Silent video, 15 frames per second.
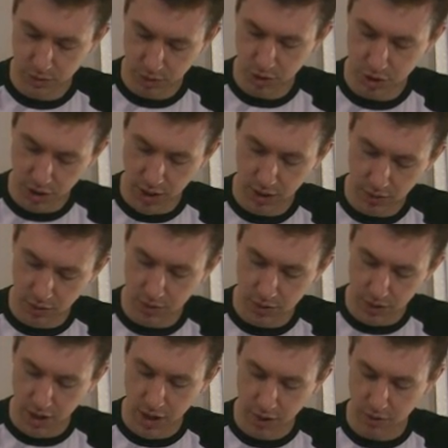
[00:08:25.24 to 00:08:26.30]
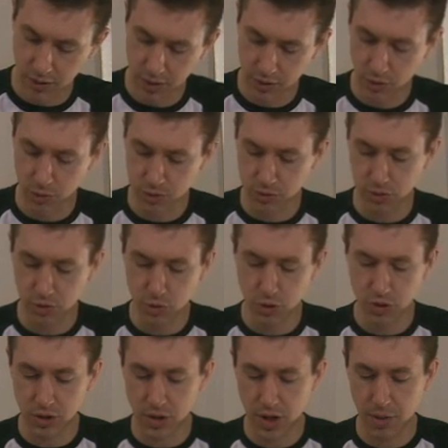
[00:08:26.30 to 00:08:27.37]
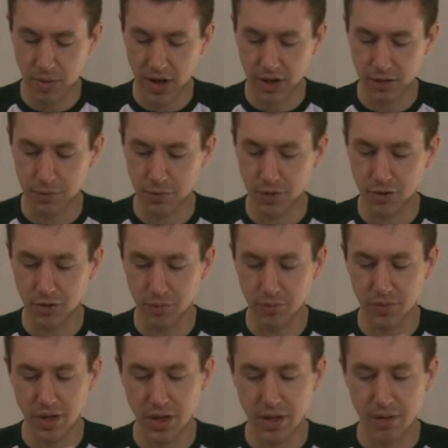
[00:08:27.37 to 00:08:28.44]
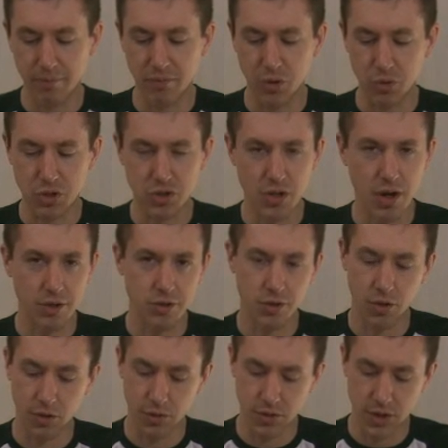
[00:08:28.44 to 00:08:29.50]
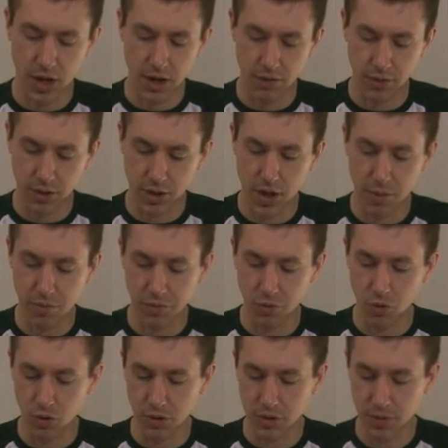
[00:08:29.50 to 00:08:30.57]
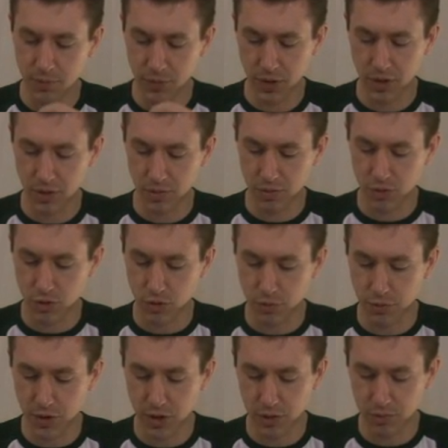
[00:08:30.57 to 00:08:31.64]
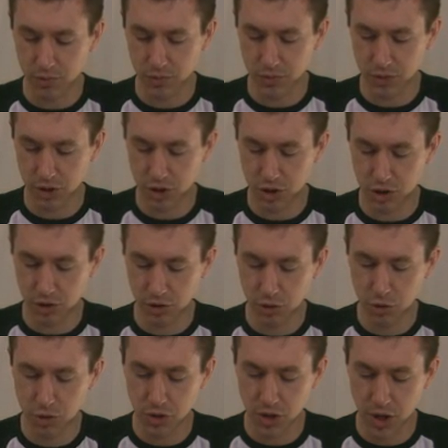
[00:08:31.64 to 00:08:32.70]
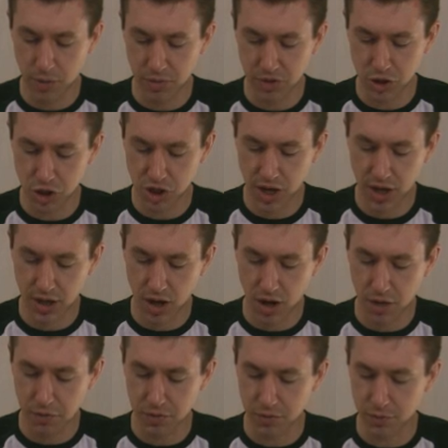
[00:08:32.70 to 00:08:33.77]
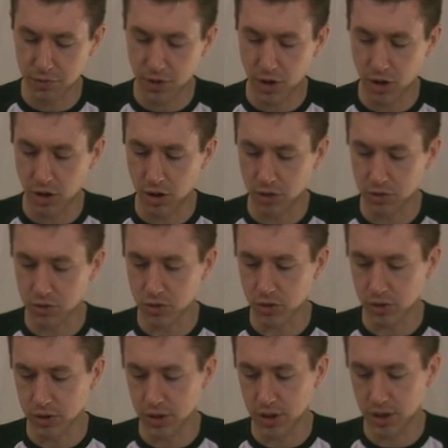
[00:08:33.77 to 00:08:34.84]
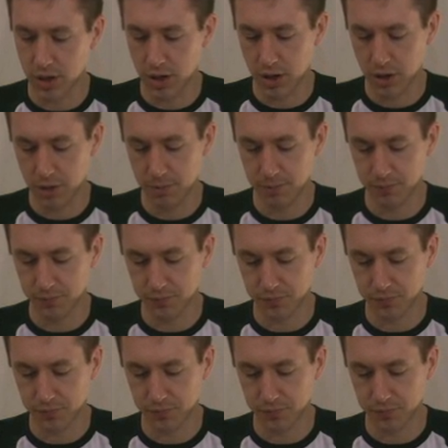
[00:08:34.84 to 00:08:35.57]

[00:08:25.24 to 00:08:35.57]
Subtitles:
Shake this out, get those loosened up. I could feel them. They're stuck to the side of the cup, of course. You could feel them loosen up and shake off and fall onto the lid here.